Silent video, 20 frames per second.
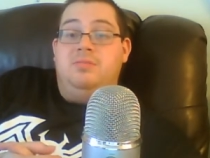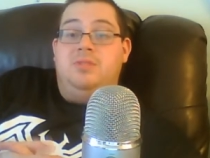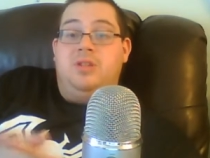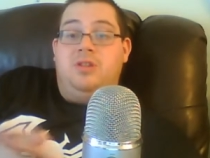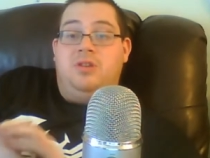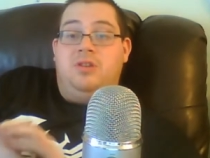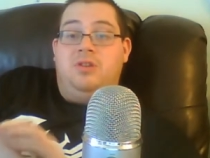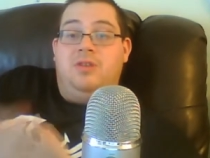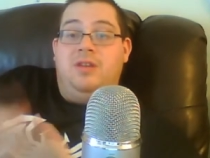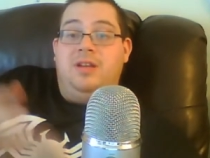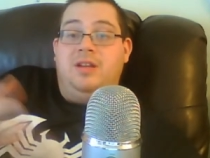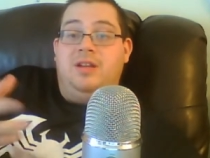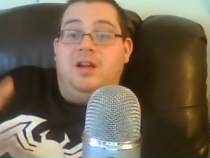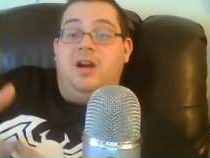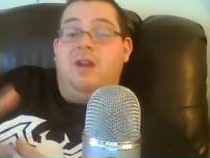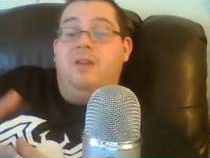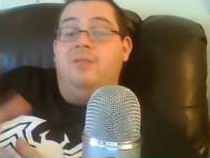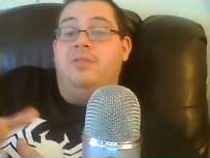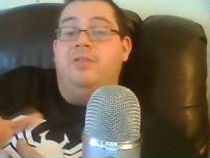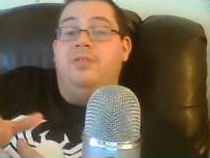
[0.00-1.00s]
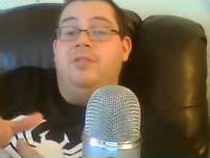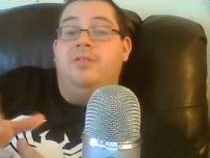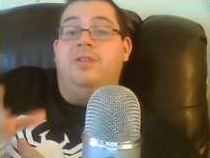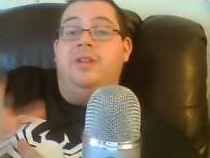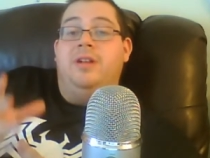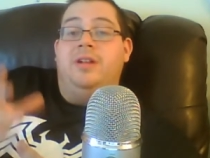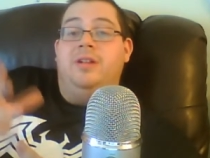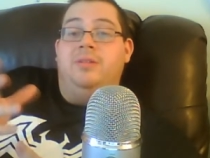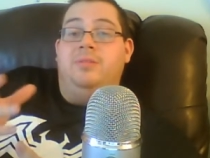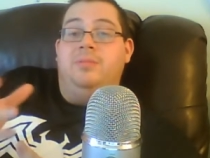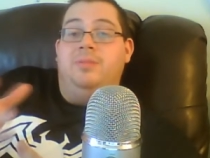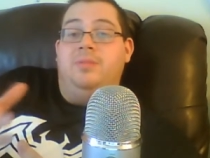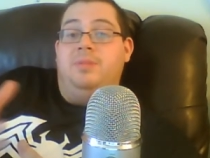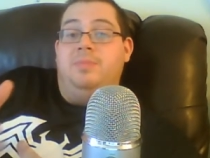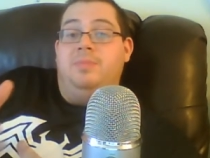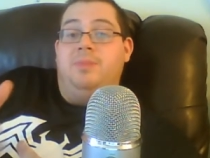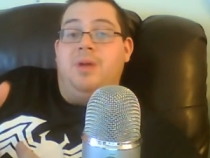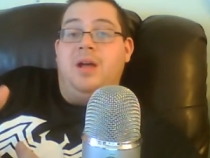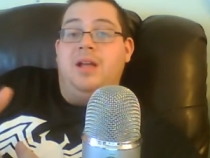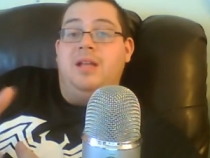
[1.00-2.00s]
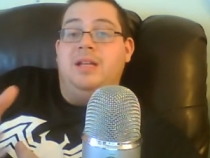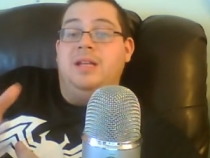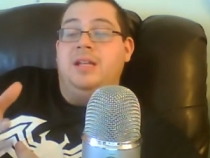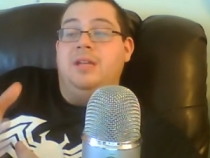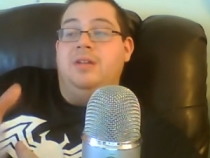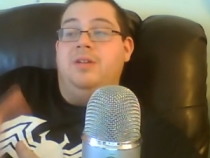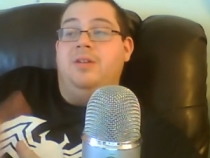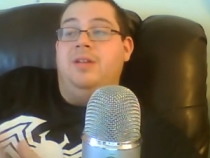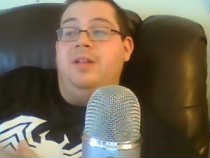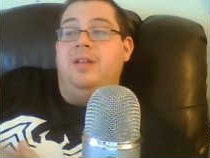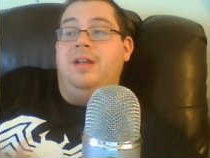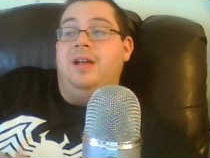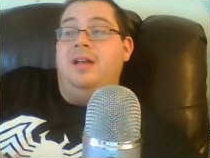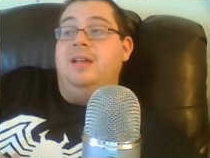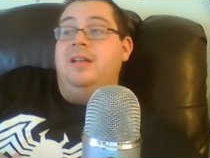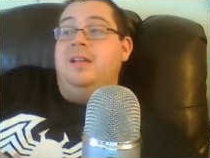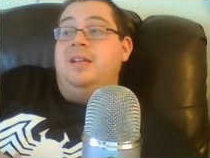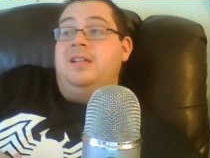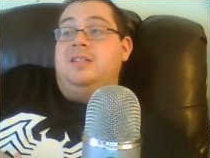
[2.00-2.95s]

to create the cover and the, the, binding and all that.